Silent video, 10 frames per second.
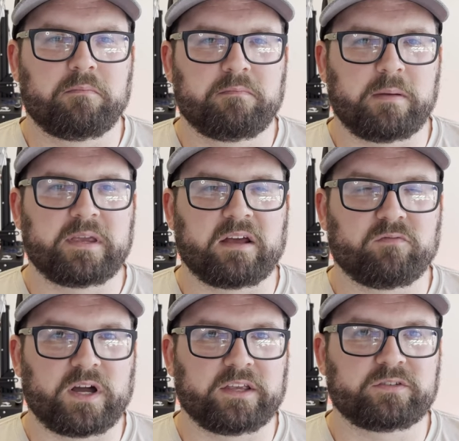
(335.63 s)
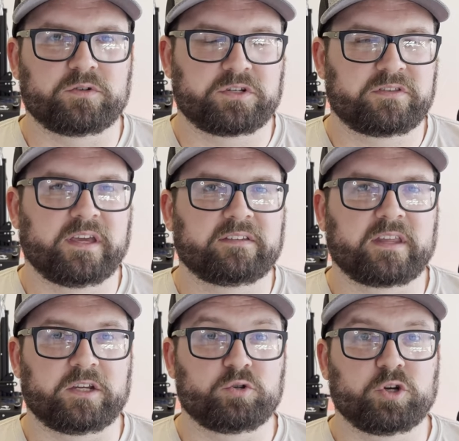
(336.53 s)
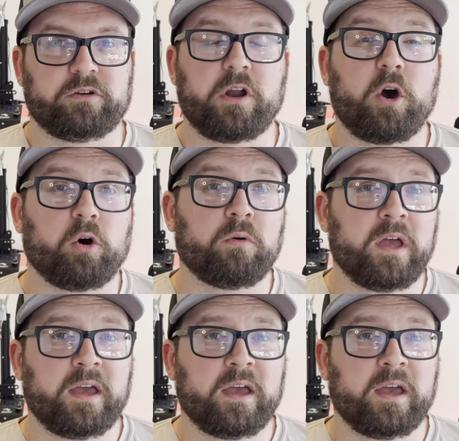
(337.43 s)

maybe advice or just things that you should know